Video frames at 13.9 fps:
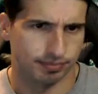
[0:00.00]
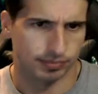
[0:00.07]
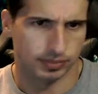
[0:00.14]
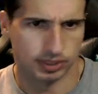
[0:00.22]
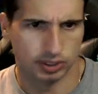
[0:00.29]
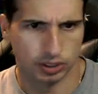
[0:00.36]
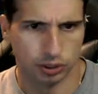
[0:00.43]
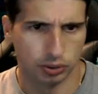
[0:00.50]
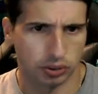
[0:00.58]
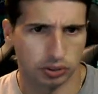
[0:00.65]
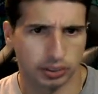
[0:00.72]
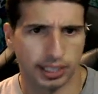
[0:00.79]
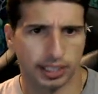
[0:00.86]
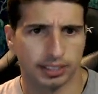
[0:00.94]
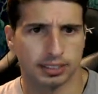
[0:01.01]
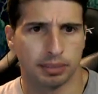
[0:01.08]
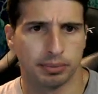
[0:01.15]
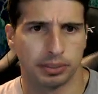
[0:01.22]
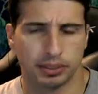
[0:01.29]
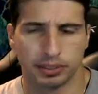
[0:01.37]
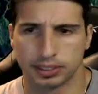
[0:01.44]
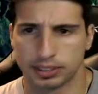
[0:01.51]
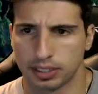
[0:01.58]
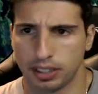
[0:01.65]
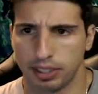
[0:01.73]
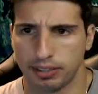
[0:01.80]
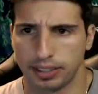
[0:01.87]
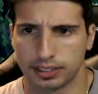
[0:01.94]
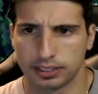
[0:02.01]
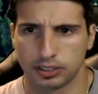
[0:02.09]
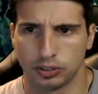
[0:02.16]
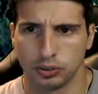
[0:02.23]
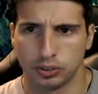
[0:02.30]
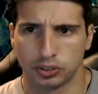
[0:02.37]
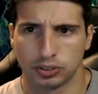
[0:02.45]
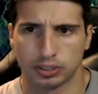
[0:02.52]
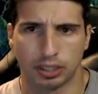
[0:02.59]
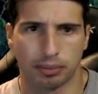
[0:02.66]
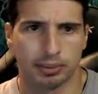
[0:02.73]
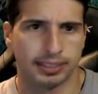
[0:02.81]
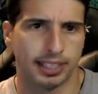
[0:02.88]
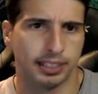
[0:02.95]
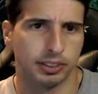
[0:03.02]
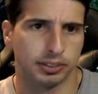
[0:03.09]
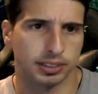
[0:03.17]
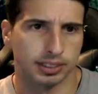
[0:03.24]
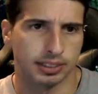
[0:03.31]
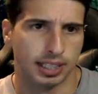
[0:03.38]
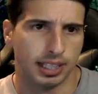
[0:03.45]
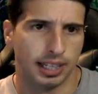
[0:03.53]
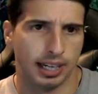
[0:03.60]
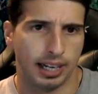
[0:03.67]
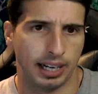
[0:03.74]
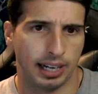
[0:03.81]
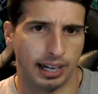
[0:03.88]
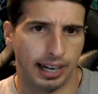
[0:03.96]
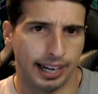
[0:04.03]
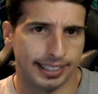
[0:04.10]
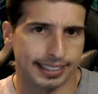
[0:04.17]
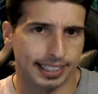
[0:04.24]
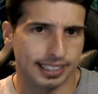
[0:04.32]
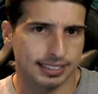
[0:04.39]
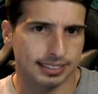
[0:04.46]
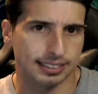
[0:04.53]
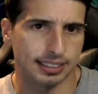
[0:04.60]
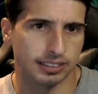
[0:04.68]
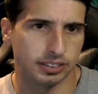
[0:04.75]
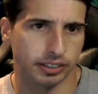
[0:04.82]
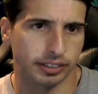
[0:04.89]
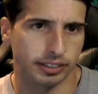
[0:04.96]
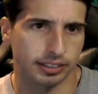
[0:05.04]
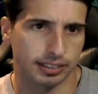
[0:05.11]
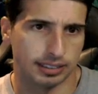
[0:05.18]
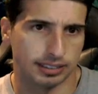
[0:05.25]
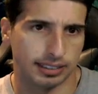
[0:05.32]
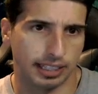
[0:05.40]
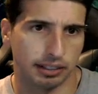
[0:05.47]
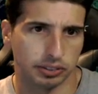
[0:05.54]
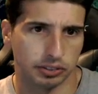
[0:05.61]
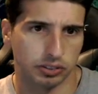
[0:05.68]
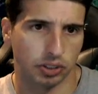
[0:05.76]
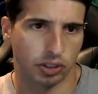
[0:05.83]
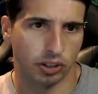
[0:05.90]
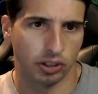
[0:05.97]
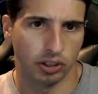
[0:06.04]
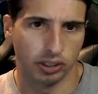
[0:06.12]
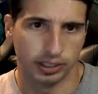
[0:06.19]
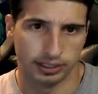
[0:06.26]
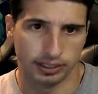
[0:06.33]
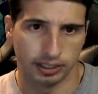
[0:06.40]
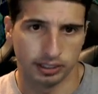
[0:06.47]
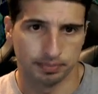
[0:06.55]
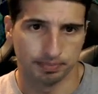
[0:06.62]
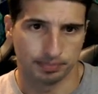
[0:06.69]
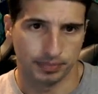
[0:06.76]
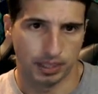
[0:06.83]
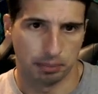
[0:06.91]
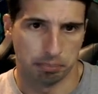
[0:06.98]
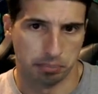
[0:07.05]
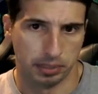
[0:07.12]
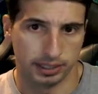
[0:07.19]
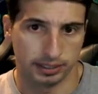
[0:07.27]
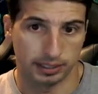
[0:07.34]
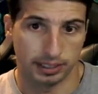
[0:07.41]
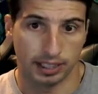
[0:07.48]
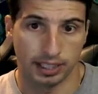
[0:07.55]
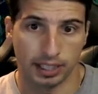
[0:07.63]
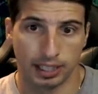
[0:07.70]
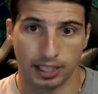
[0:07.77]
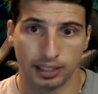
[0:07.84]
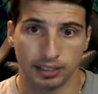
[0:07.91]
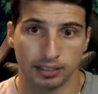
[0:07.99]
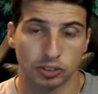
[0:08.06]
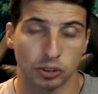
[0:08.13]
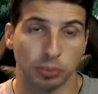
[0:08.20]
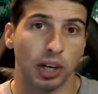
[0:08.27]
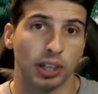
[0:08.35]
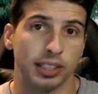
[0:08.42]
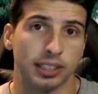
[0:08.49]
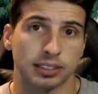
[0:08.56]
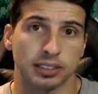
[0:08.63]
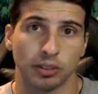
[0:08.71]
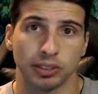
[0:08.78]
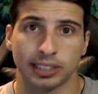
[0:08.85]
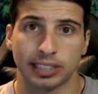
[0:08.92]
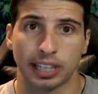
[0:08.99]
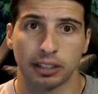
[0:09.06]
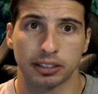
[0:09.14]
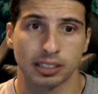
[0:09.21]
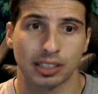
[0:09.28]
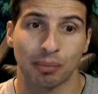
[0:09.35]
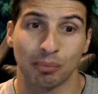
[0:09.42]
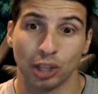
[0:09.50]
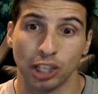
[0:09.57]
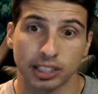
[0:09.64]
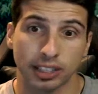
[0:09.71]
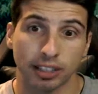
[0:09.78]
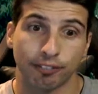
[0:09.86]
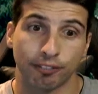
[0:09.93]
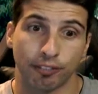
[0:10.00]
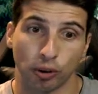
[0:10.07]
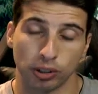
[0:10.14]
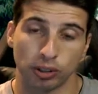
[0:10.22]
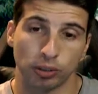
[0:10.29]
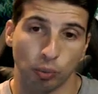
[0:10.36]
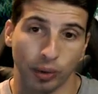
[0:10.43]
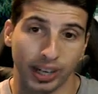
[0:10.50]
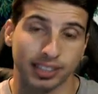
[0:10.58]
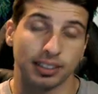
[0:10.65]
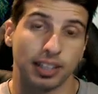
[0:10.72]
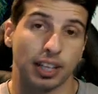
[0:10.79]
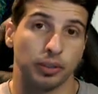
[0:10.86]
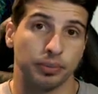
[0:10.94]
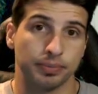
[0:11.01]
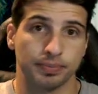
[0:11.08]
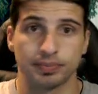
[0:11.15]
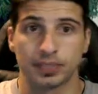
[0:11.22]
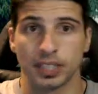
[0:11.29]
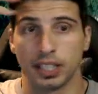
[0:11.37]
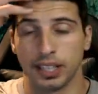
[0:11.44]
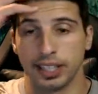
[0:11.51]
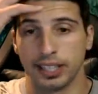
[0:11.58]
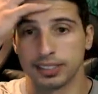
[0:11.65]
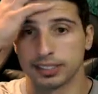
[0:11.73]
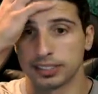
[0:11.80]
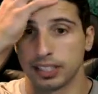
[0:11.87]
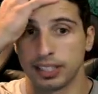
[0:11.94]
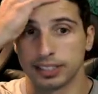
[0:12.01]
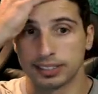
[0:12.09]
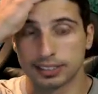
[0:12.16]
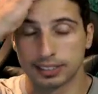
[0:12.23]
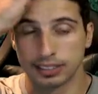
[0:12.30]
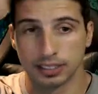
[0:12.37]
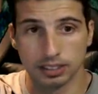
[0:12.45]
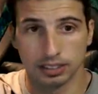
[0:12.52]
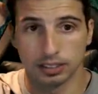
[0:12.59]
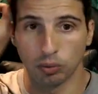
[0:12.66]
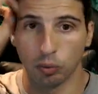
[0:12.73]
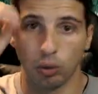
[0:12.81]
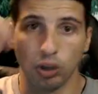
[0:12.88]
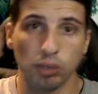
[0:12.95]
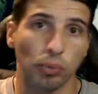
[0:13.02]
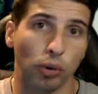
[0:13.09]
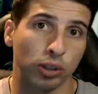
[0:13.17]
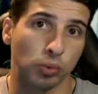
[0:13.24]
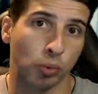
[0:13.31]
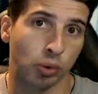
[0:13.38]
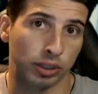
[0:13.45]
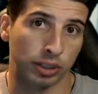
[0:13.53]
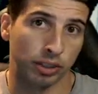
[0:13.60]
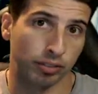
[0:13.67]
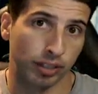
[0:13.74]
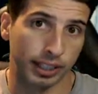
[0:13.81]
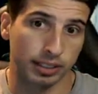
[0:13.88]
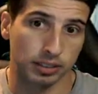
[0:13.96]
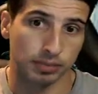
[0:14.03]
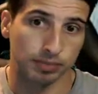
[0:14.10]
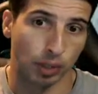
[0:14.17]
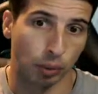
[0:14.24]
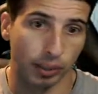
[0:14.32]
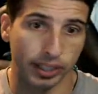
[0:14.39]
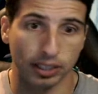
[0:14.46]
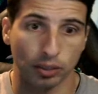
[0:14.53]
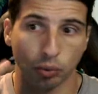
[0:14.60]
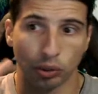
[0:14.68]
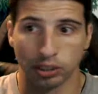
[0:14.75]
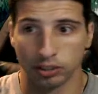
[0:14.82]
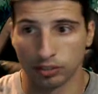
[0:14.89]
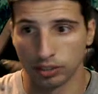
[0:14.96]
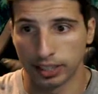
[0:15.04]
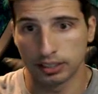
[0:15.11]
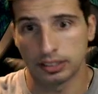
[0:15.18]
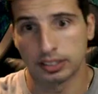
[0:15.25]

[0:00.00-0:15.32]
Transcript: used to 10, 7 units. Alright, used to 7, 10 units. Uh, I guess these are these characters are all in there. But uh, to be honest, the only character I'm looking for right now is uh, still one more Warrior of Light, Awakened Warrior of Light,